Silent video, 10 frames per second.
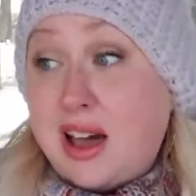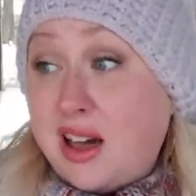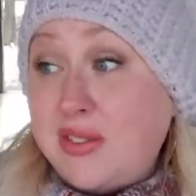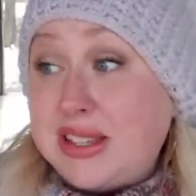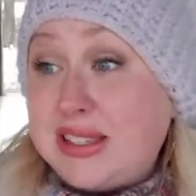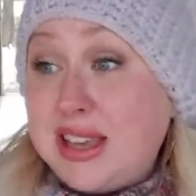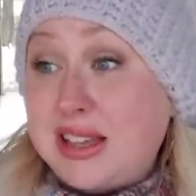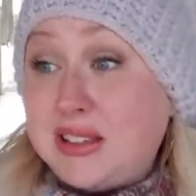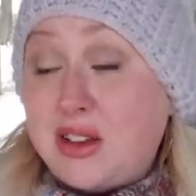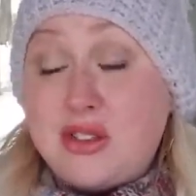obviously
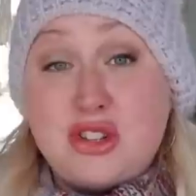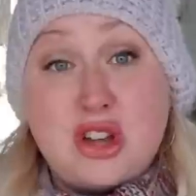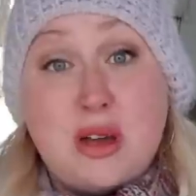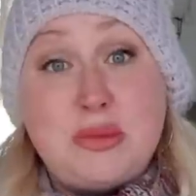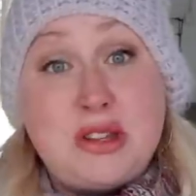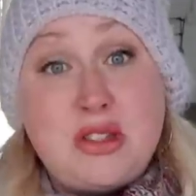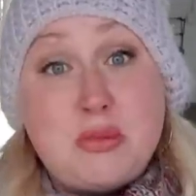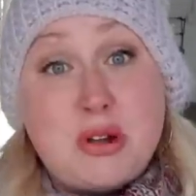has other jobs and other